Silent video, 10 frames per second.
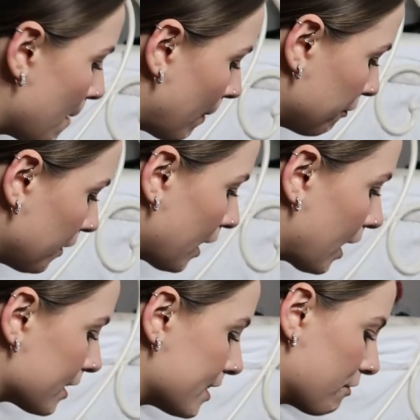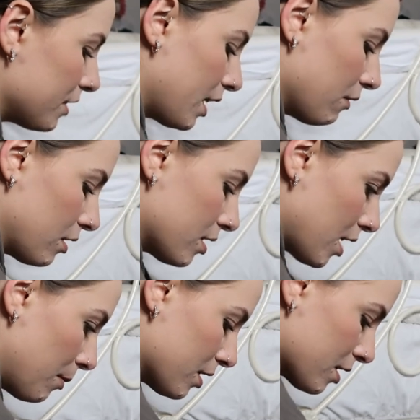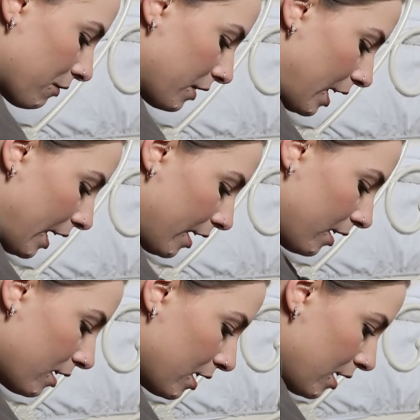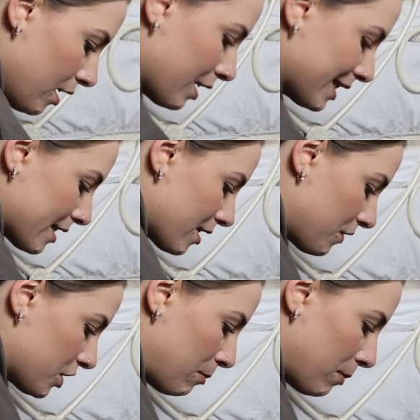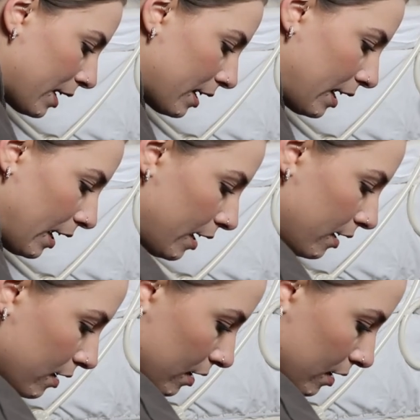But I feel like I could definitely get rid of some of the stuff in here because there's another shin pad in here,